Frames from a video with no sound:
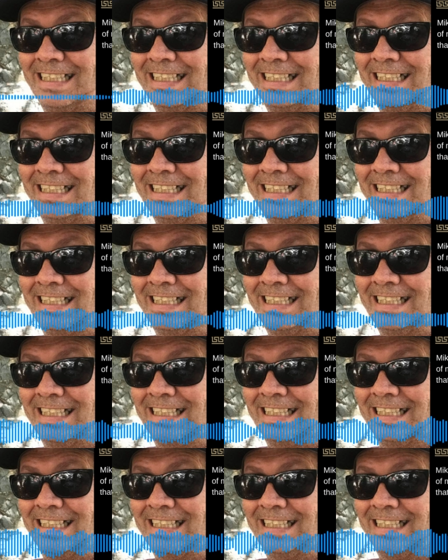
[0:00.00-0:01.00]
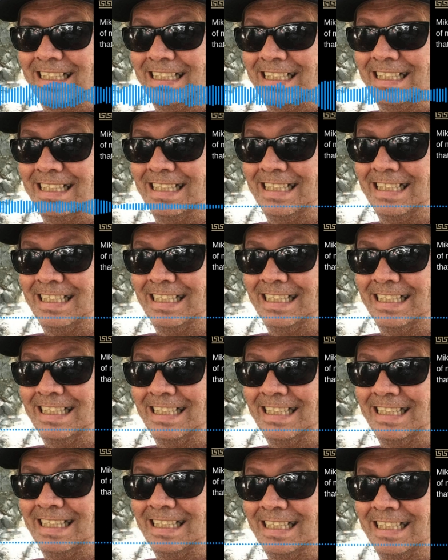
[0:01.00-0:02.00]
formerly known as
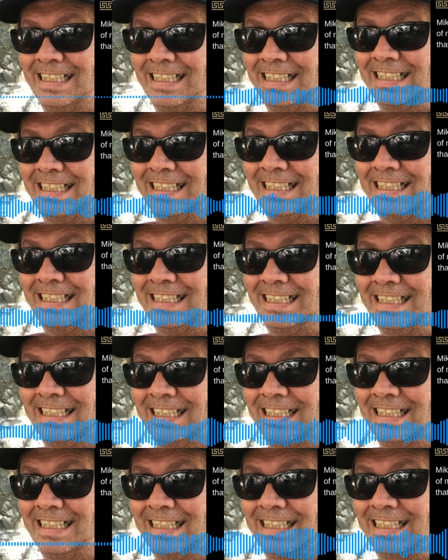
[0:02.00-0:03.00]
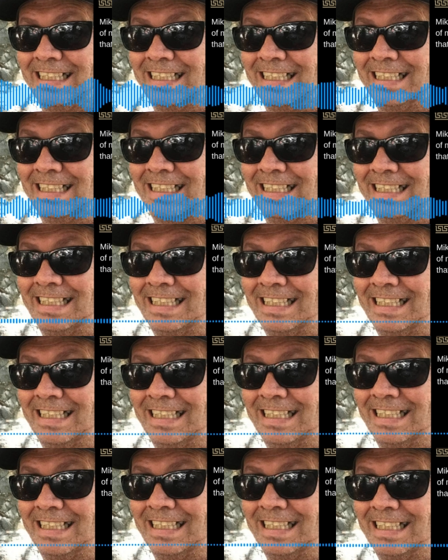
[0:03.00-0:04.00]
Odie the
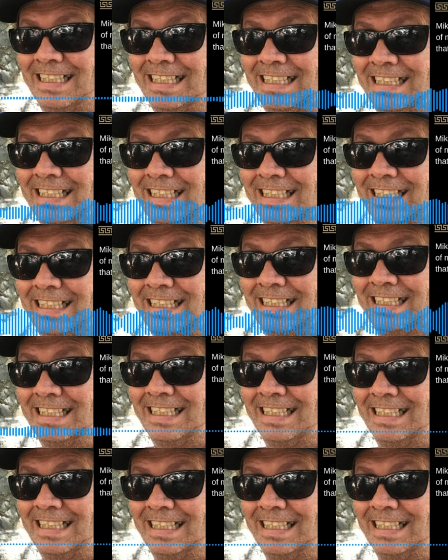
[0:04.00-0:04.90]
albino.